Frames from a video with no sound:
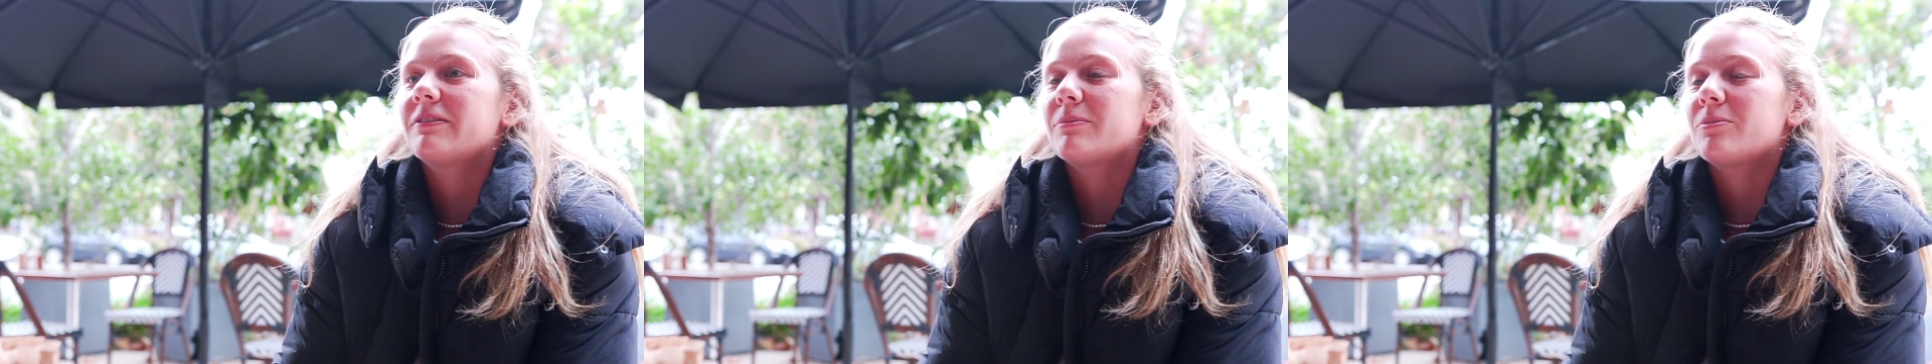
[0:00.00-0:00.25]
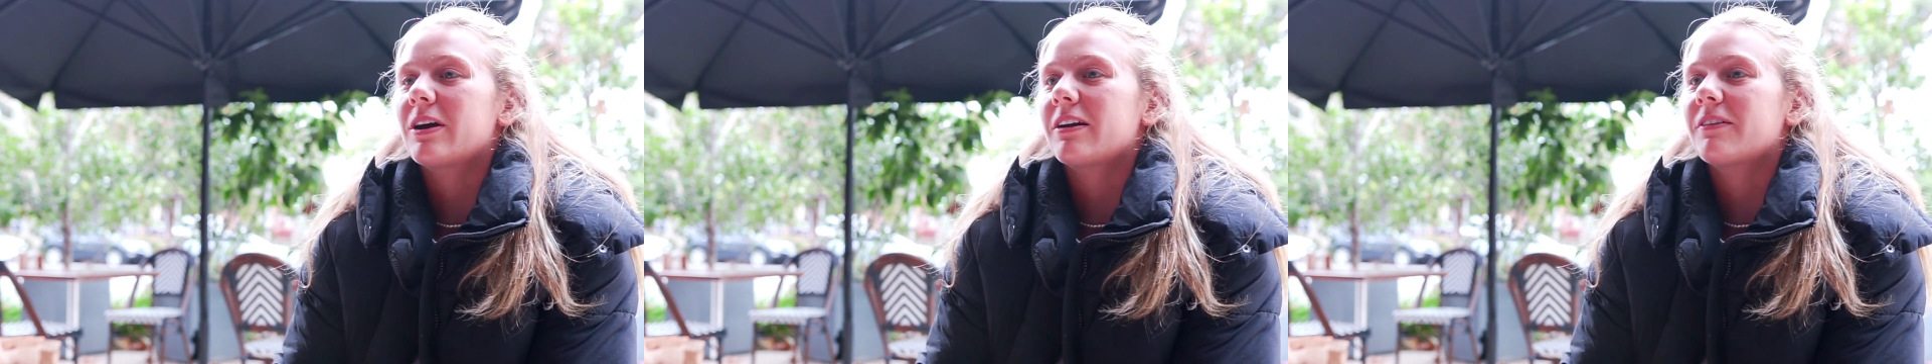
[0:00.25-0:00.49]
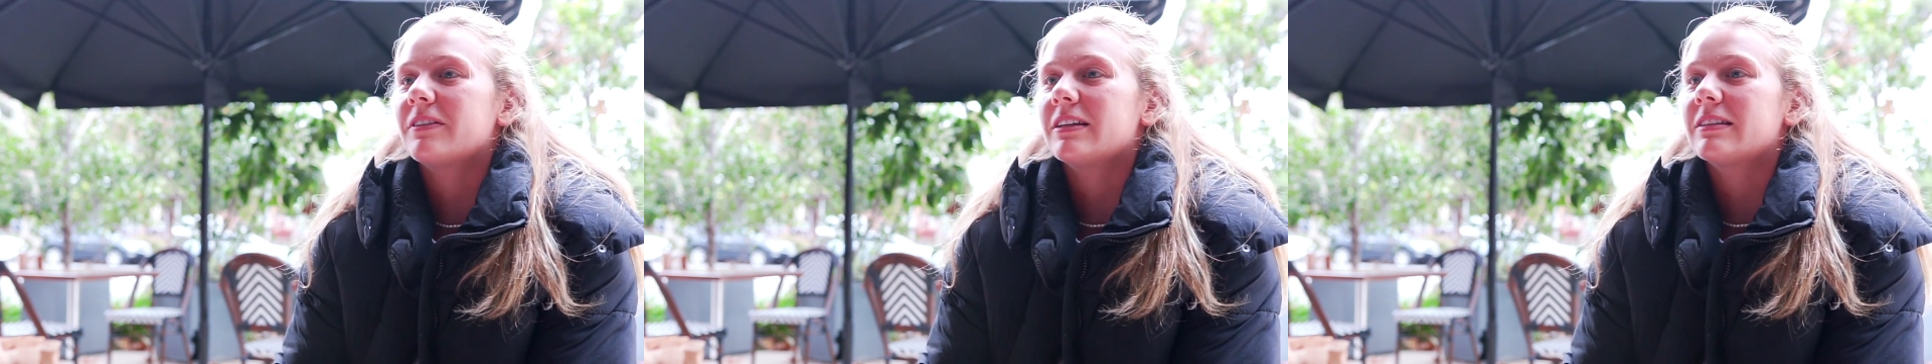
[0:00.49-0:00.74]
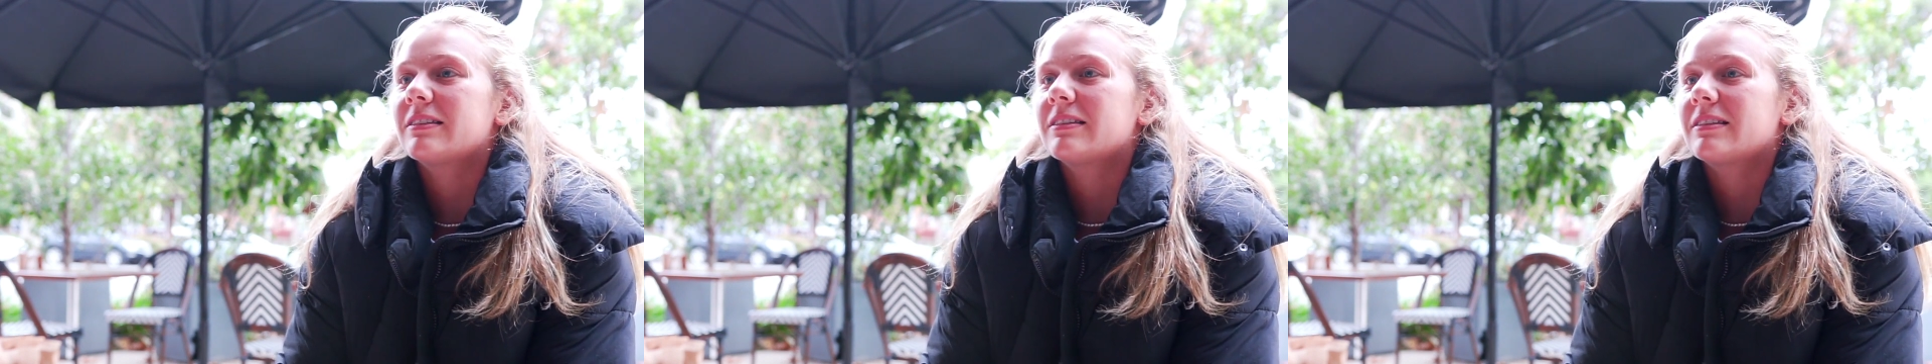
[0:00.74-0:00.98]
some
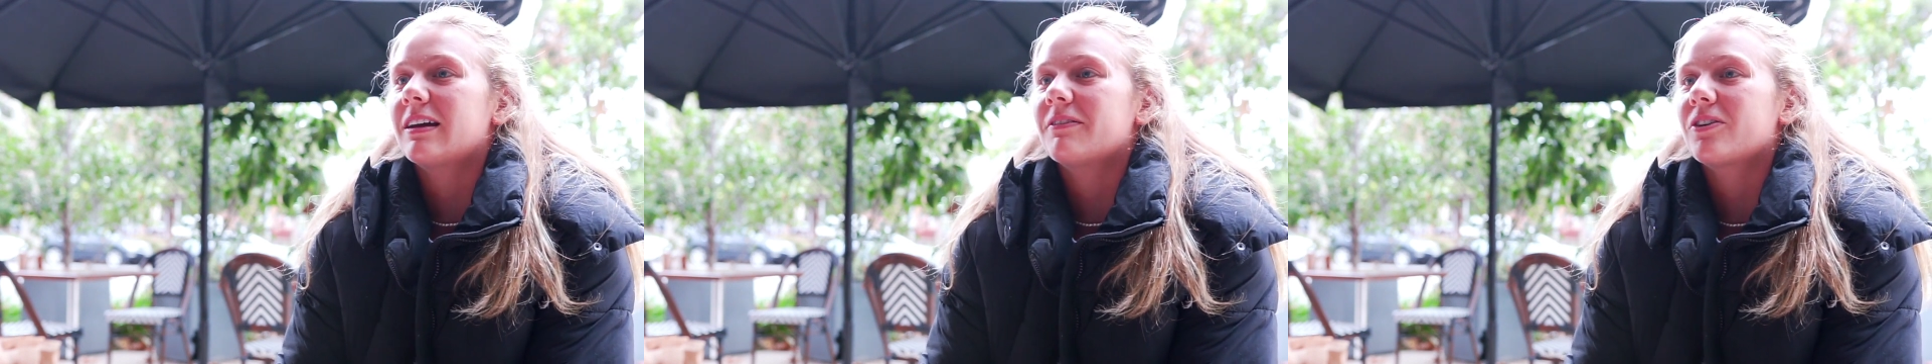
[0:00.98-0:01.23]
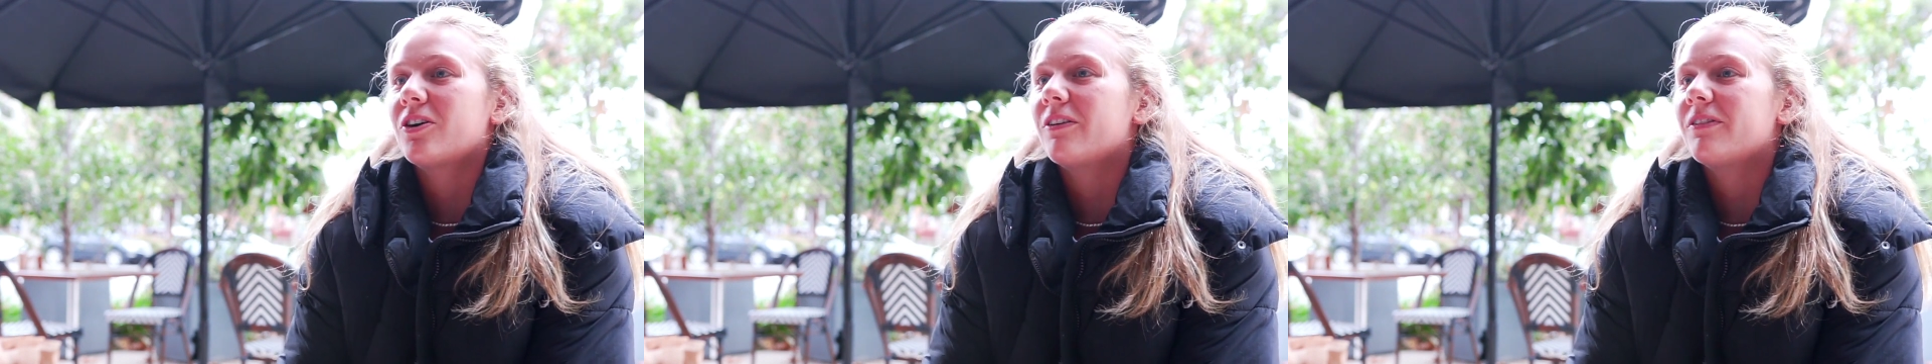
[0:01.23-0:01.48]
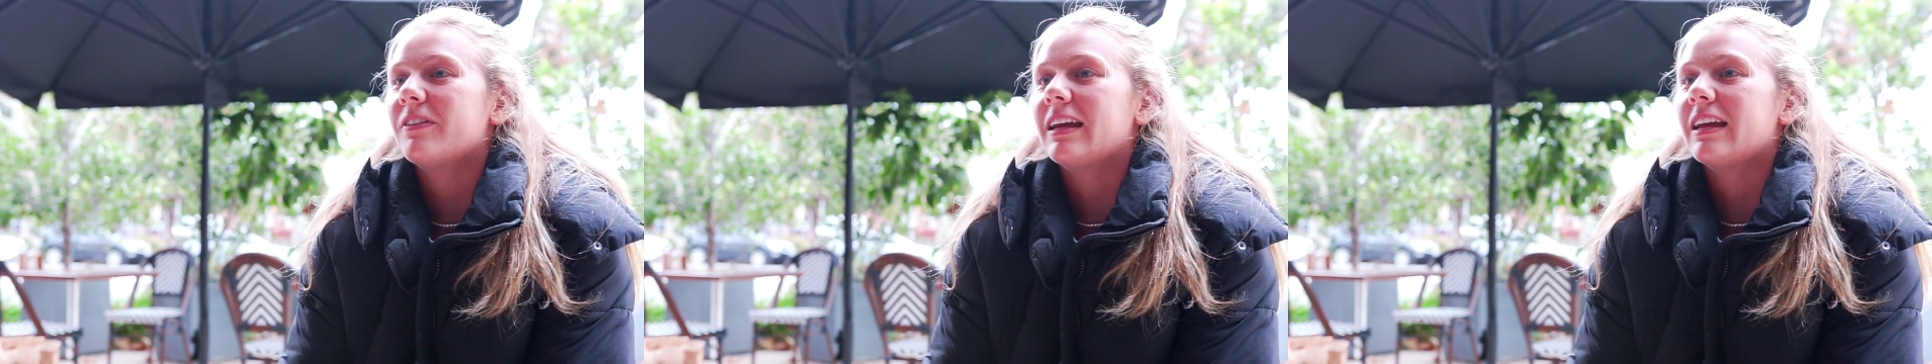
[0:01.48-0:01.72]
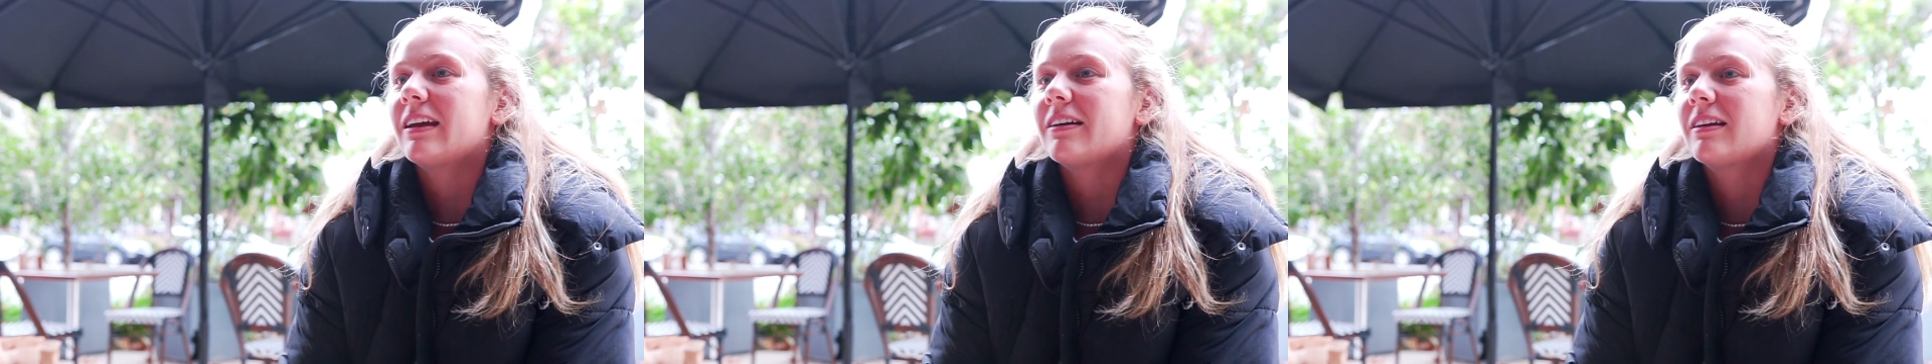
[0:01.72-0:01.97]
breakfast, have a
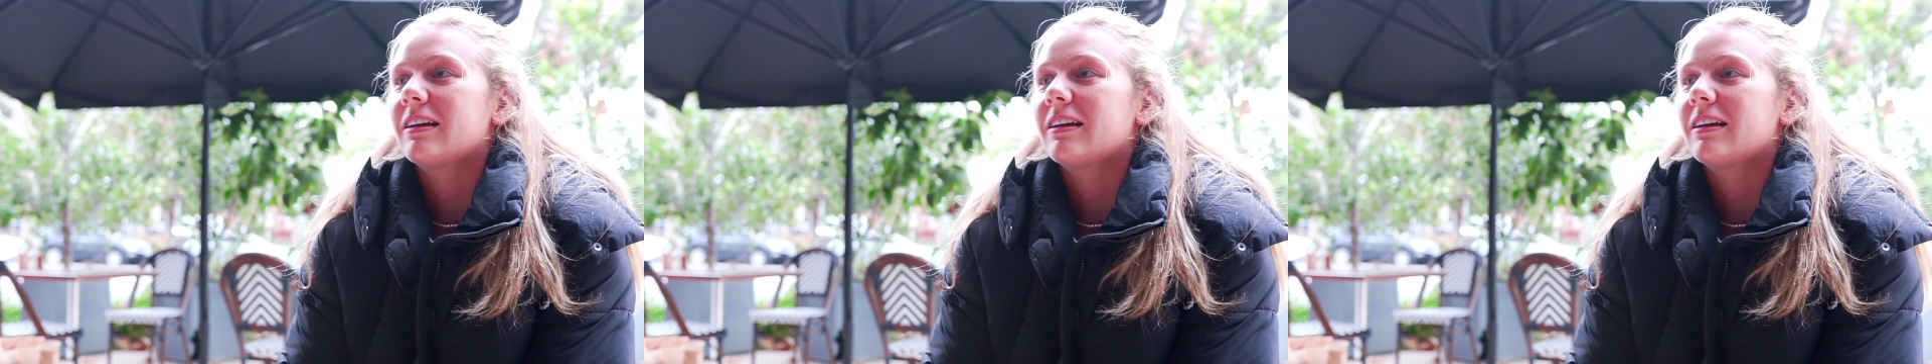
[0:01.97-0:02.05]
coffee,